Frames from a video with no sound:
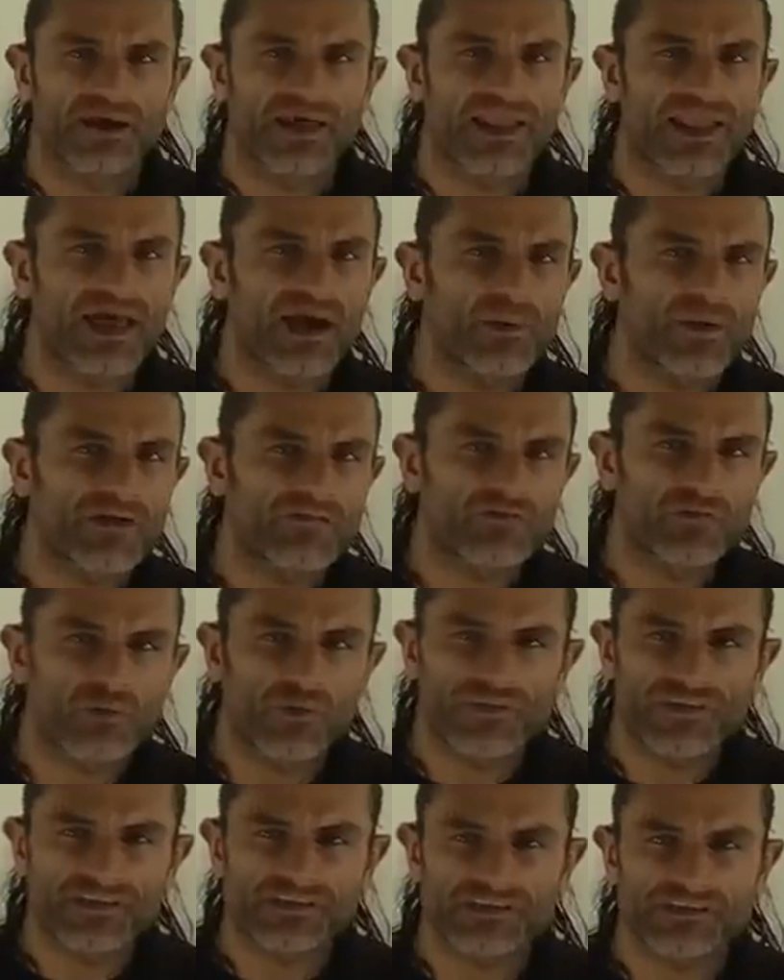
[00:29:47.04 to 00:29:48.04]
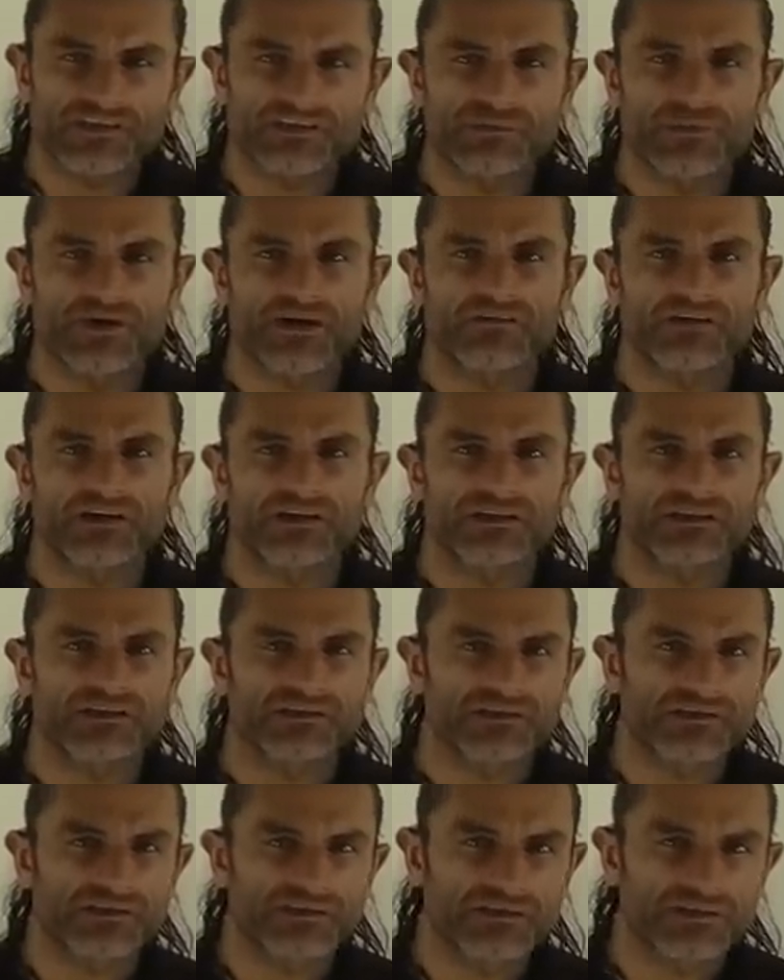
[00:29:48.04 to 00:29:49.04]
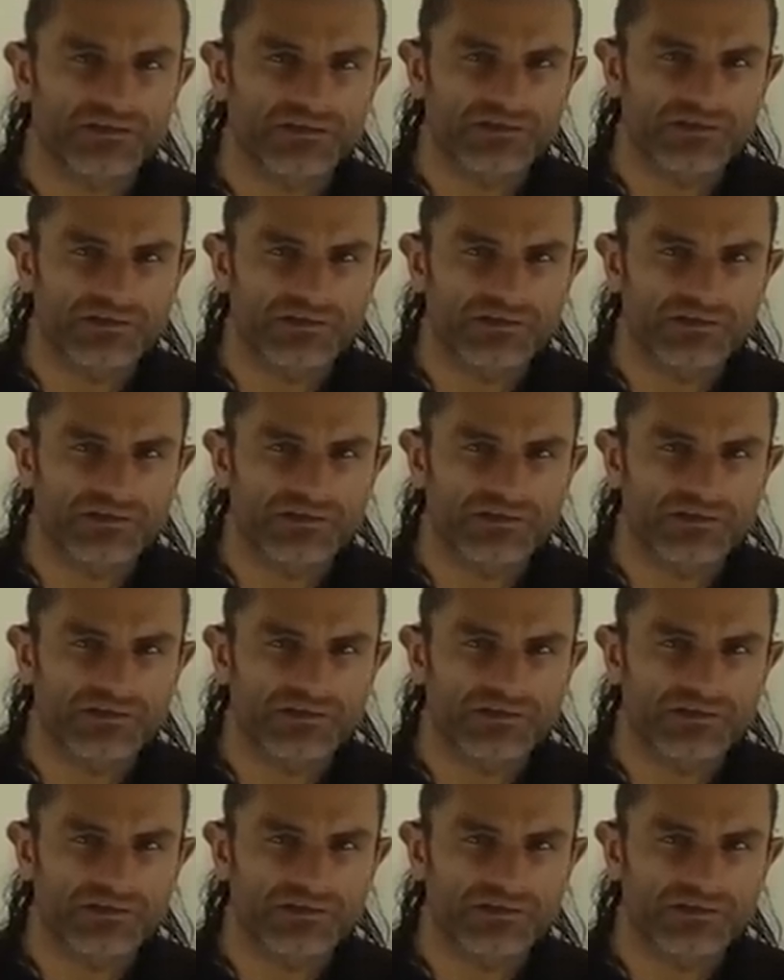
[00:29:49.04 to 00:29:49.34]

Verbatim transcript: Allow everyone this experience